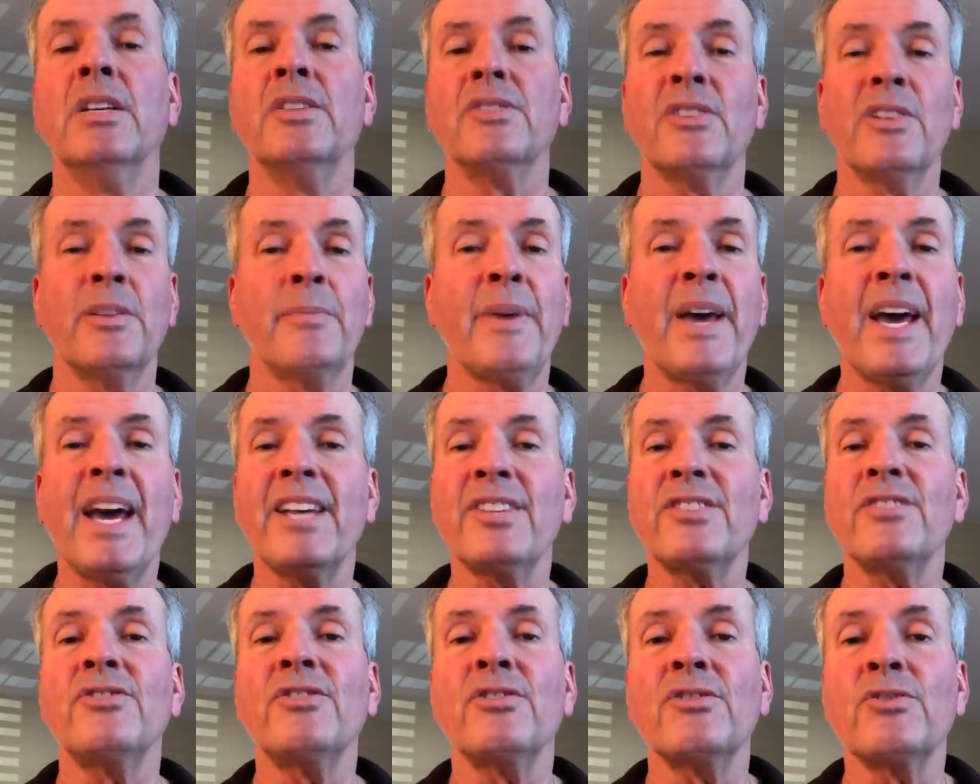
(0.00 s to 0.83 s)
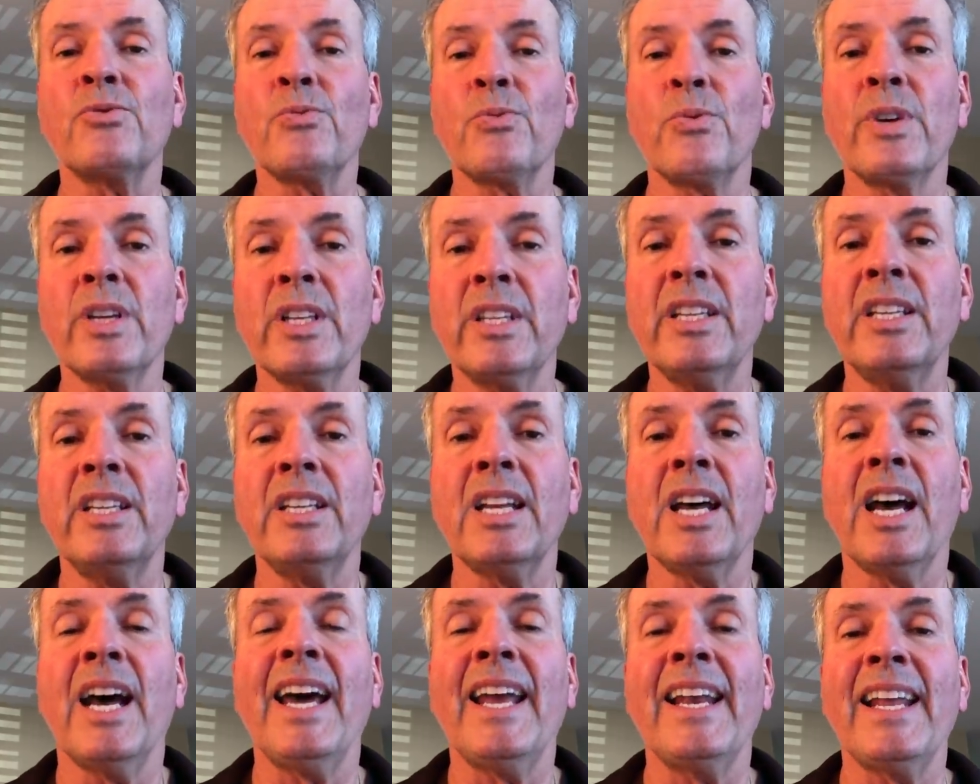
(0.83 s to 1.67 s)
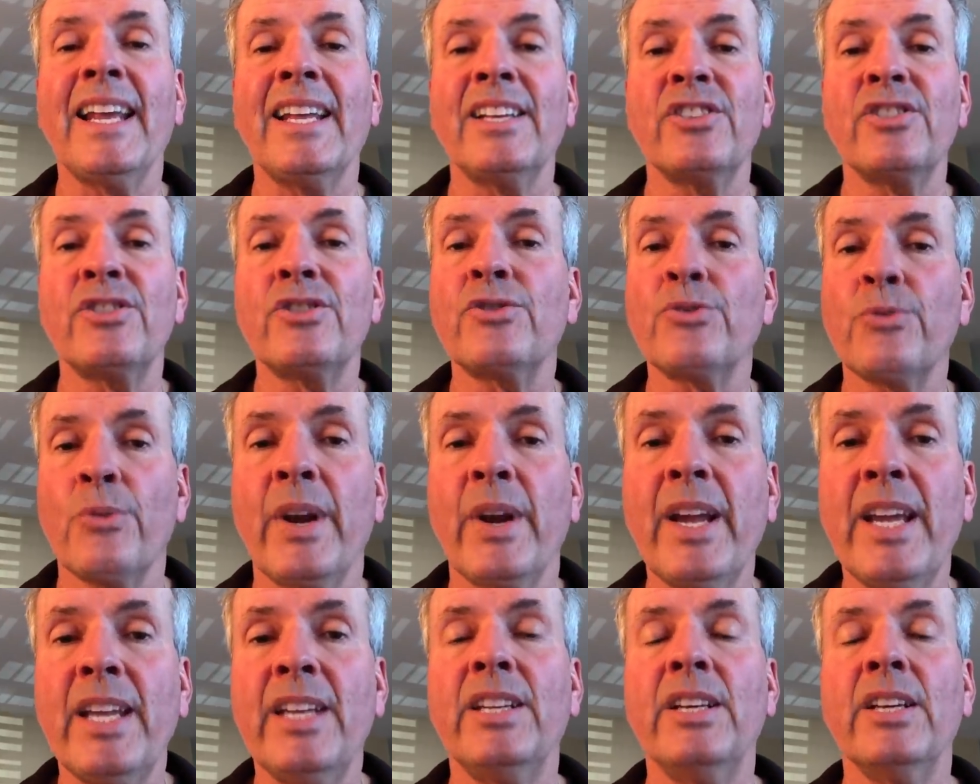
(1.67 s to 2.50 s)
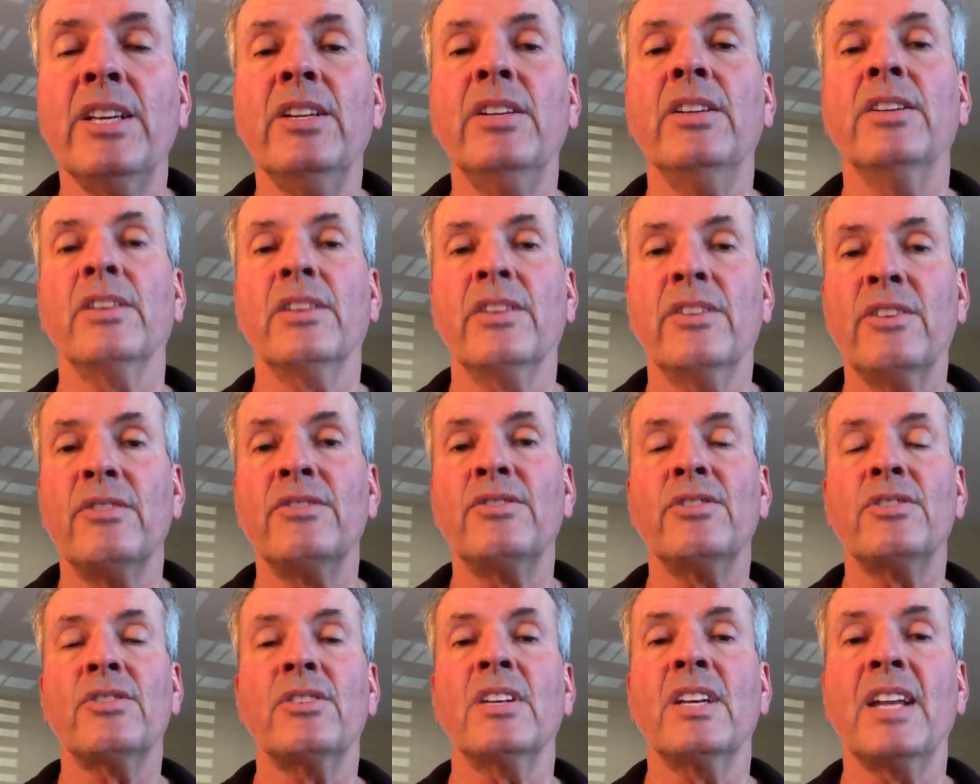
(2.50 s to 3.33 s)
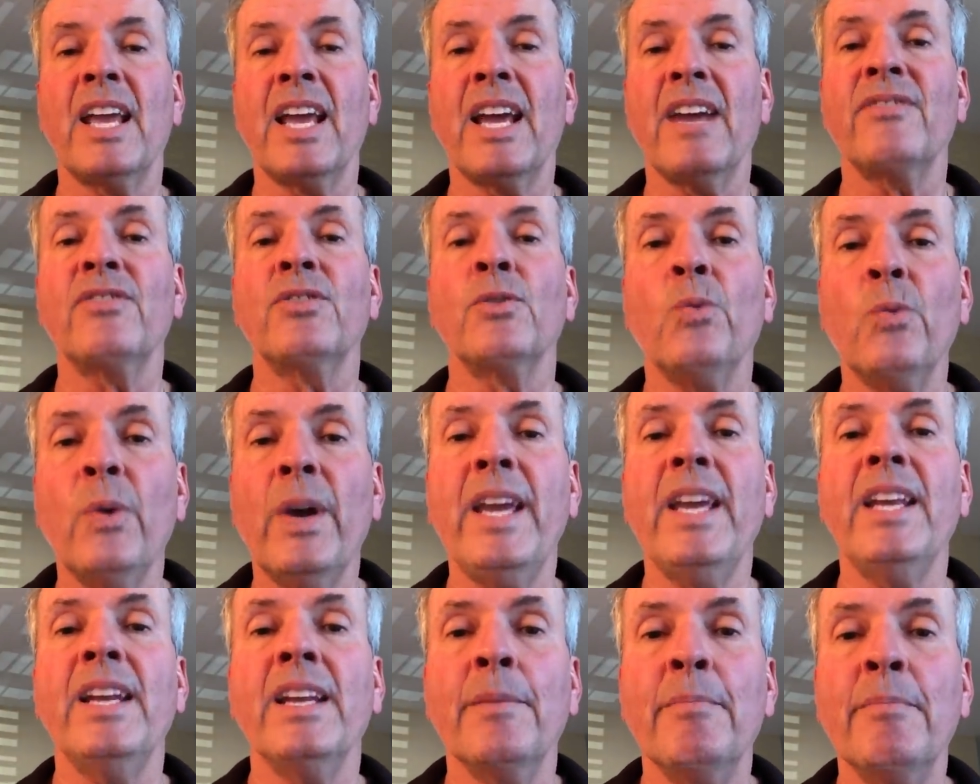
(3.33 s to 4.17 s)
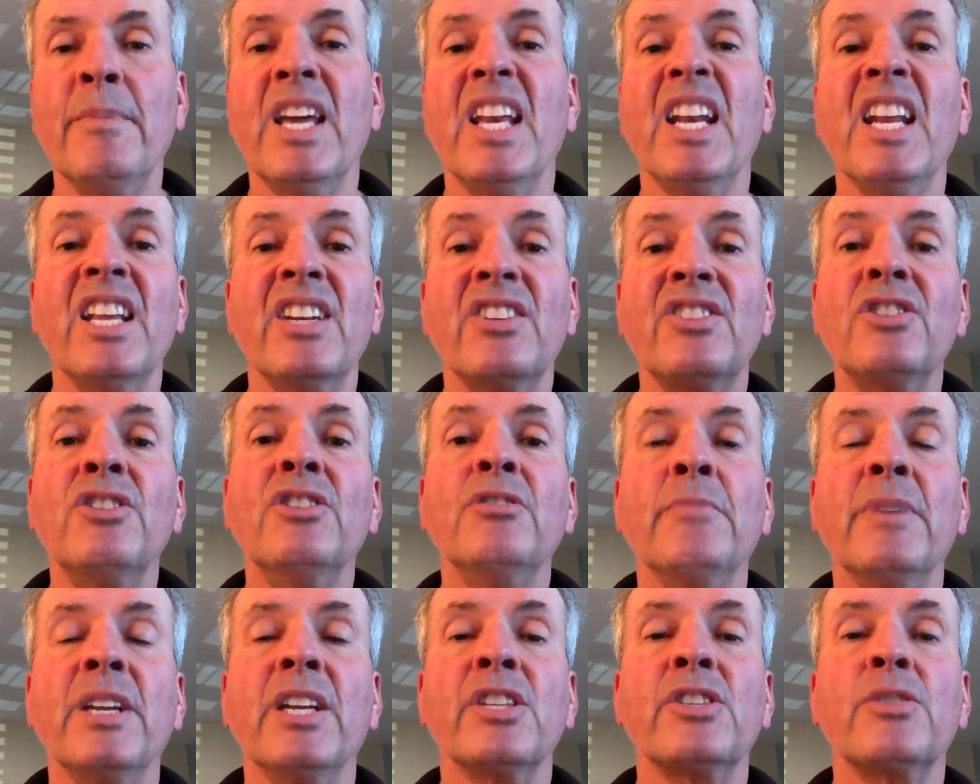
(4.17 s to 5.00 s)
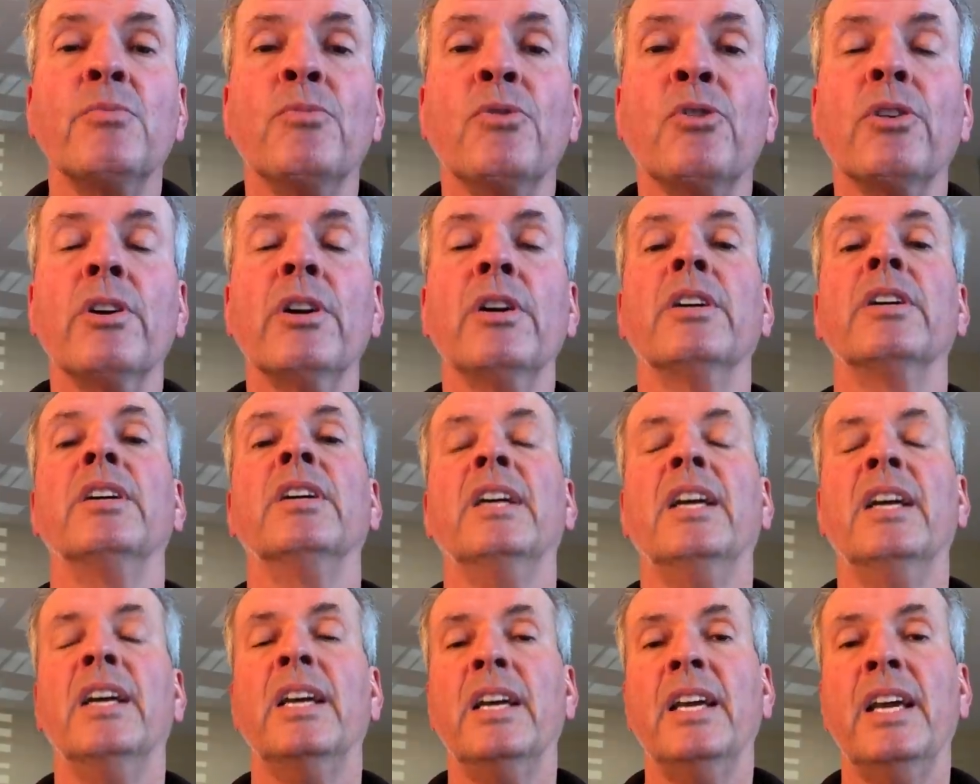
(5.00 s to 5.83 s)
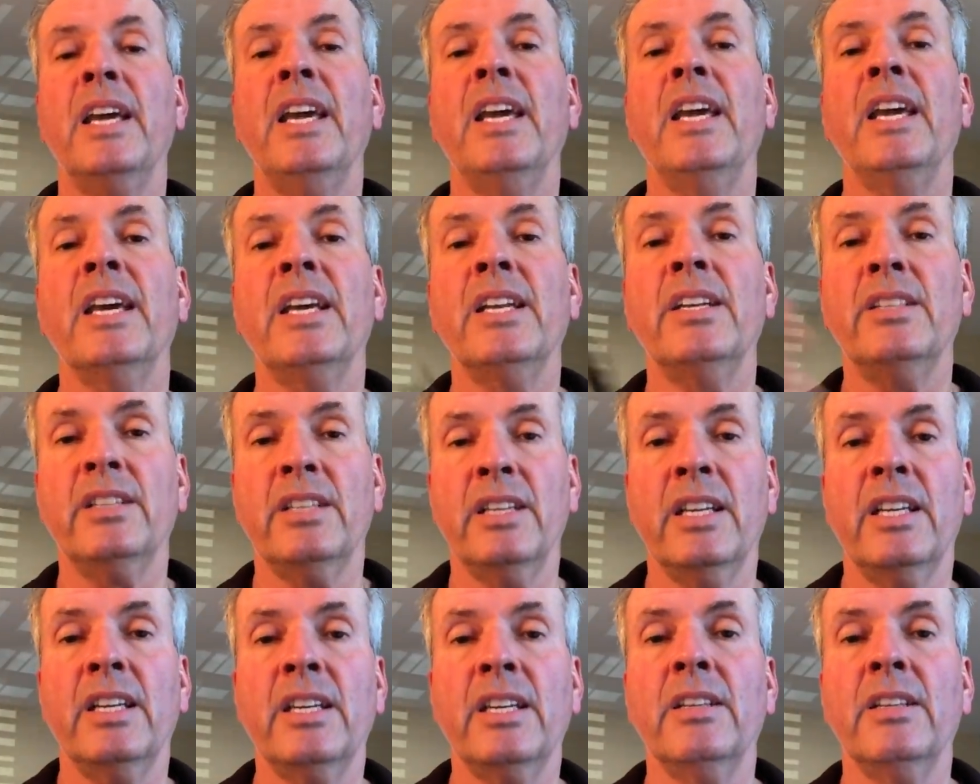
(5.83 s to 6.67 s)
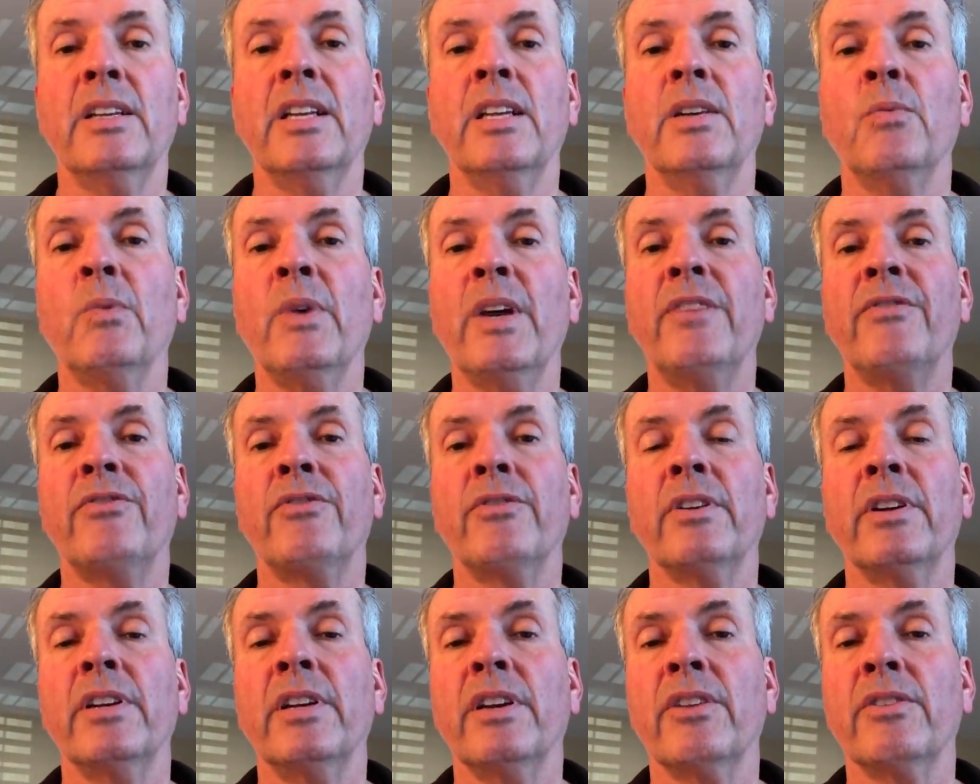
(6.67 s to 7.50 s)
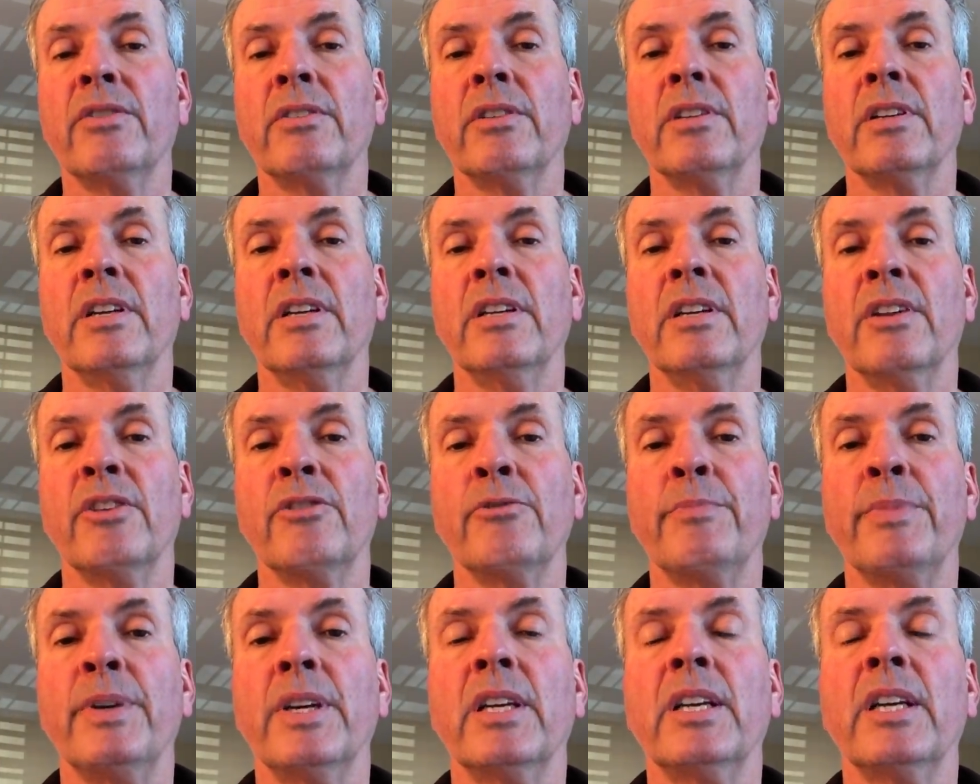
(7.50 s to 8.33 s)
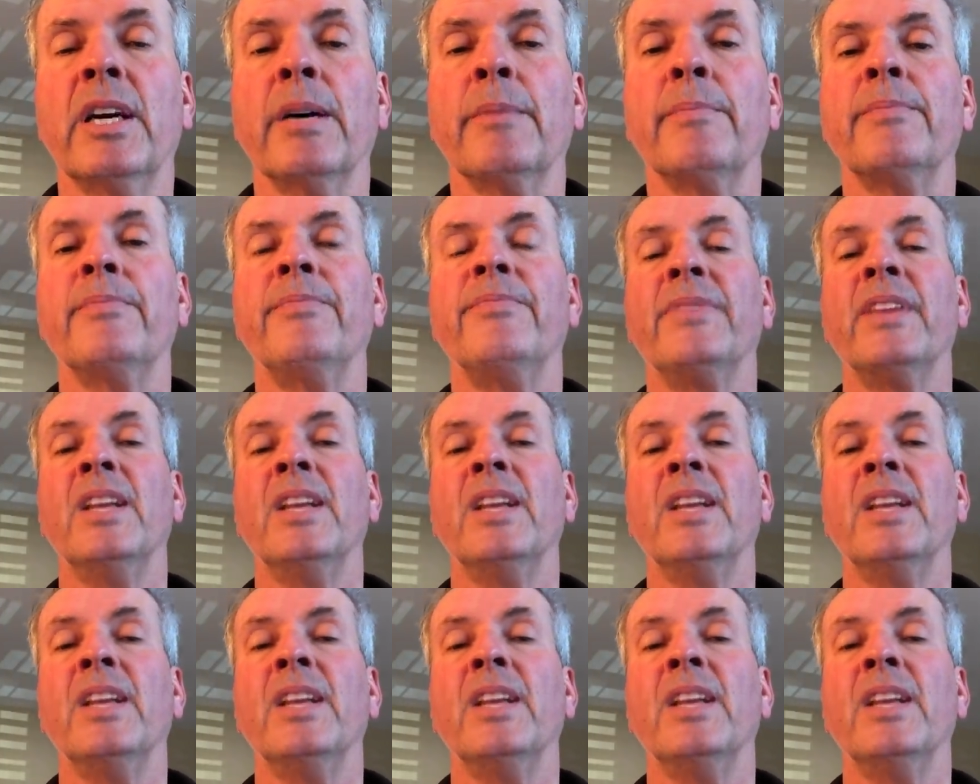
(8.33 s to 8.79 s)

So the passenger's really not stranded. They're just going to have to wait a minute, 2 minutes more, and wait for another pickup.